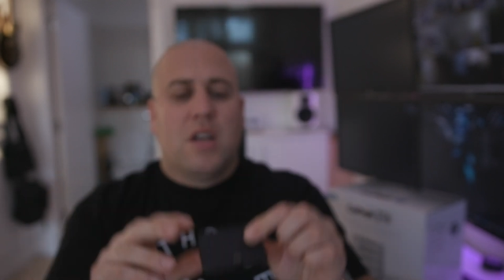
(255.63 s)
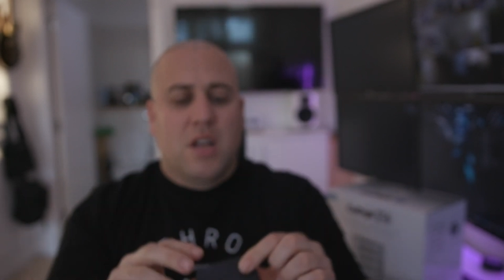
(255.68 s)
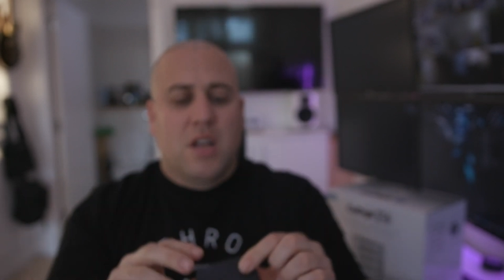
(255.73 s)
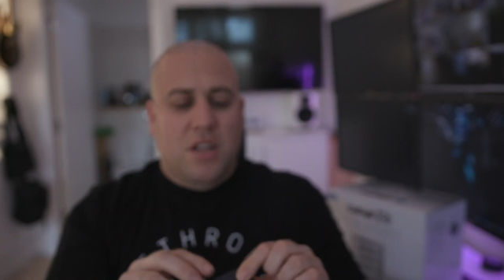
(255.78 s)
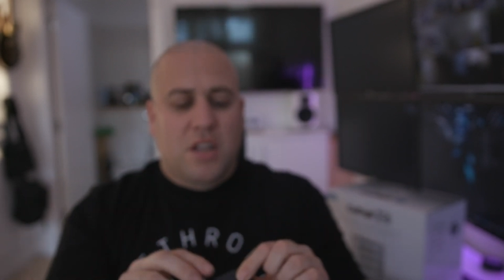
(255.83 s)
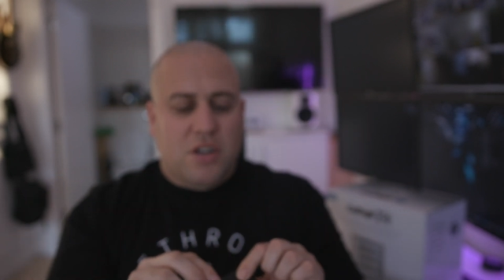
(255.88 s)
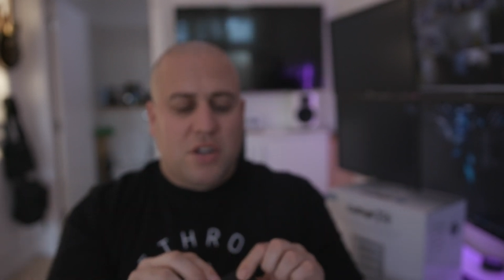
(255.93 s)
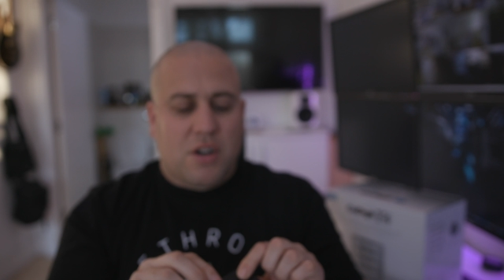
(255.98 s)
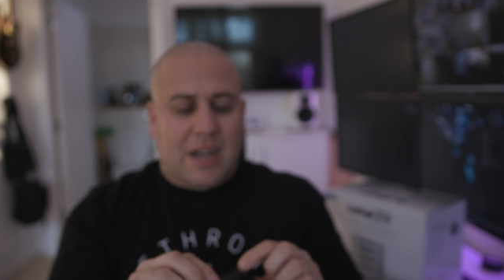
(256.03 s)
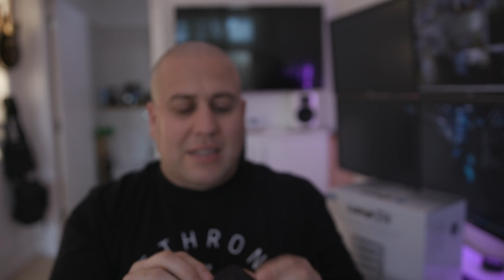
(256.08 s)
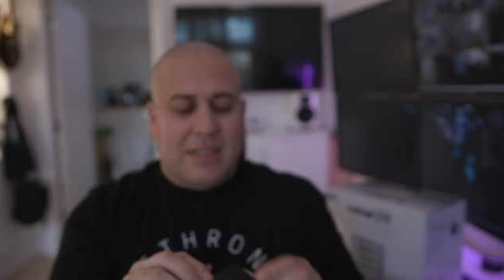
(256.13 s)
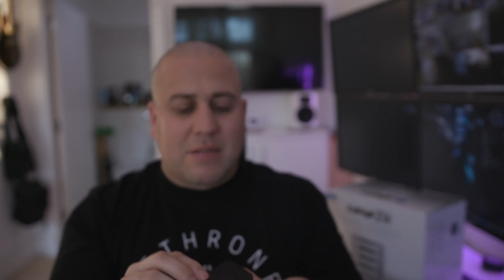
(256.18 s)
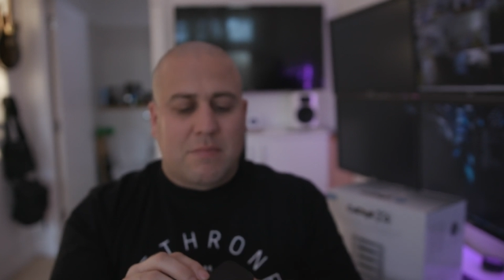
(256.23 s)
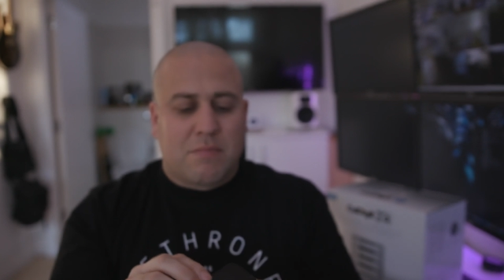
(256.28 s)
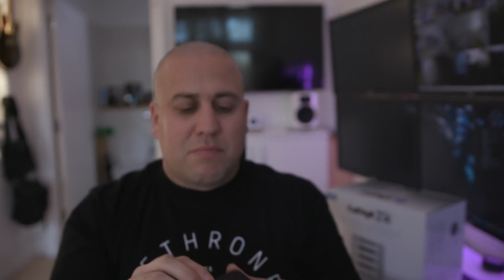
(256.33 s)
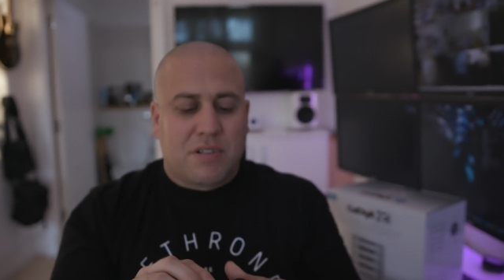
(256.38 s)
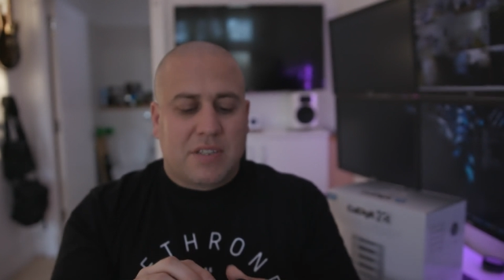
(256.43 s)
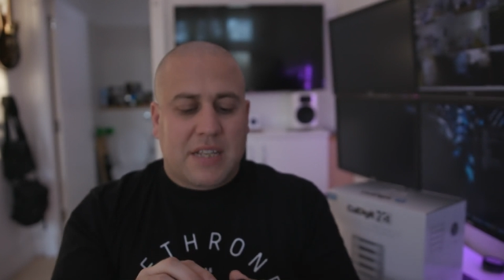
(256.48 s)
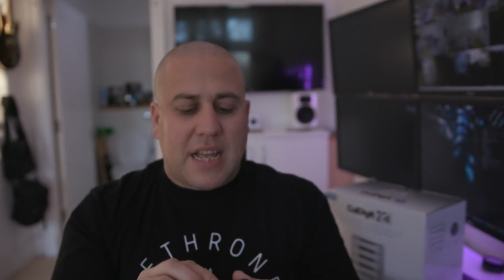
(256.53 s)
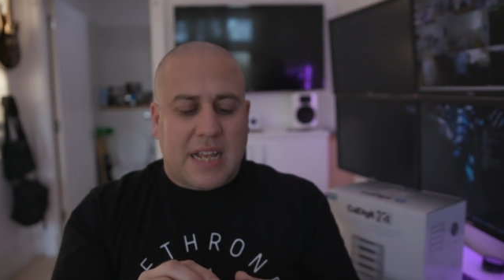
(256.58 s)
nice and
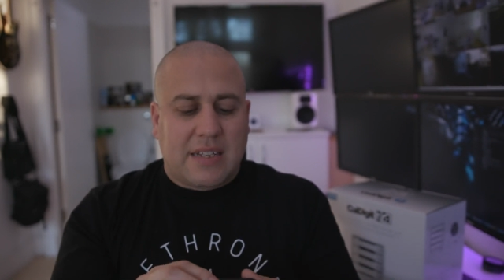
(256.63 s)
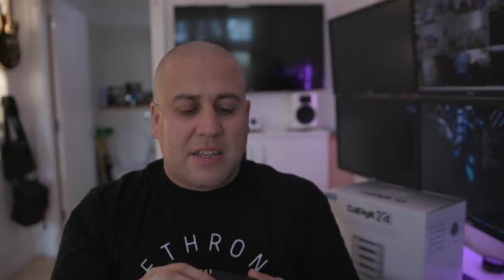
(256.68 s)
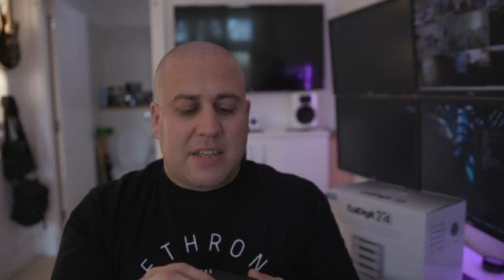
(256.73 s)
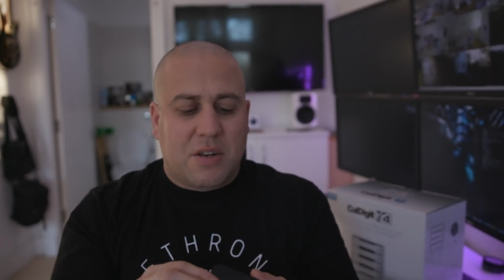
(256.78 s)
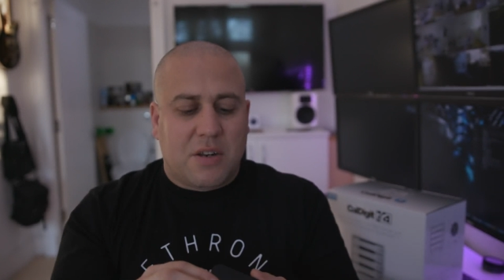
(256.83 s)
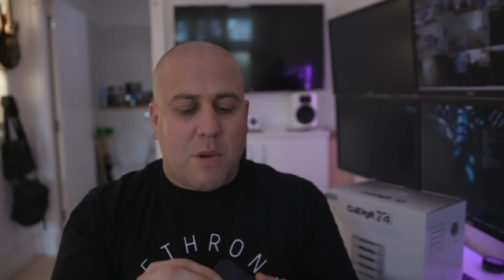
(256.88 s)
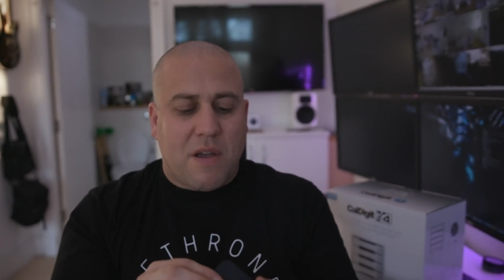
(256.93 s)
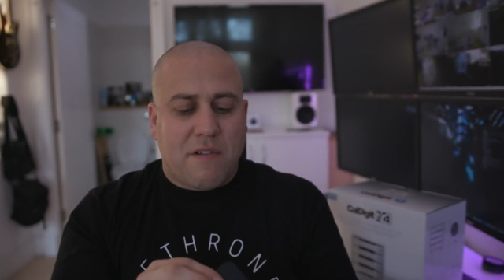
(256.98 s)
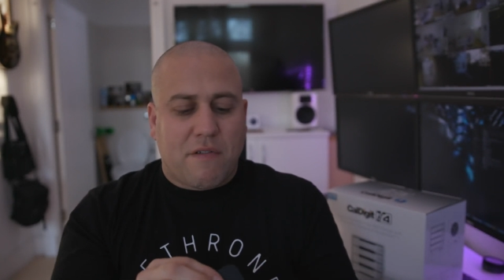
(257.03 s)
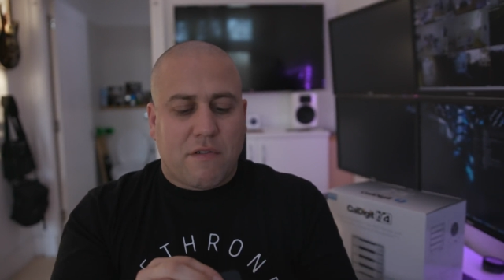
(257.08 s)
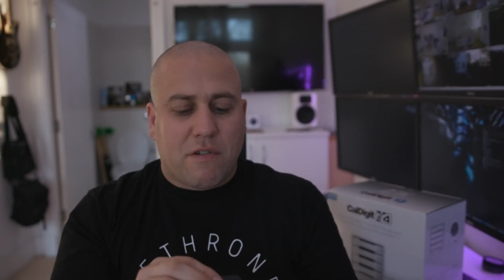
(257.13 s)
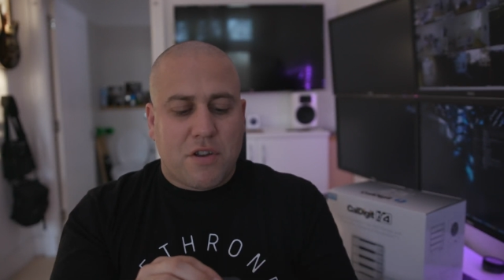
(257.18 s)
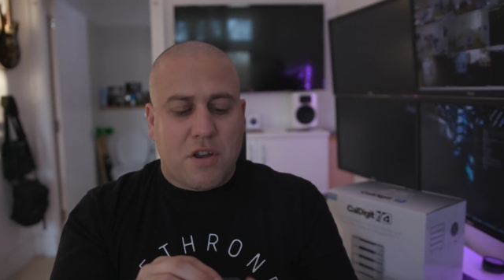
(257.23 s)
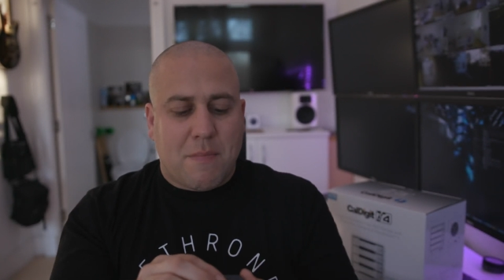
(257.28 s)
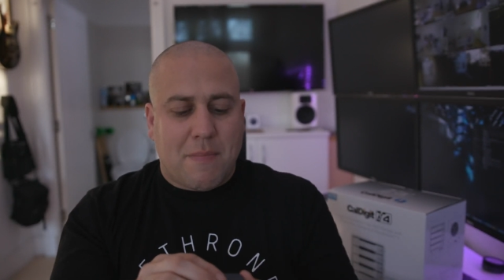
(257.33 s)
presented, whether on your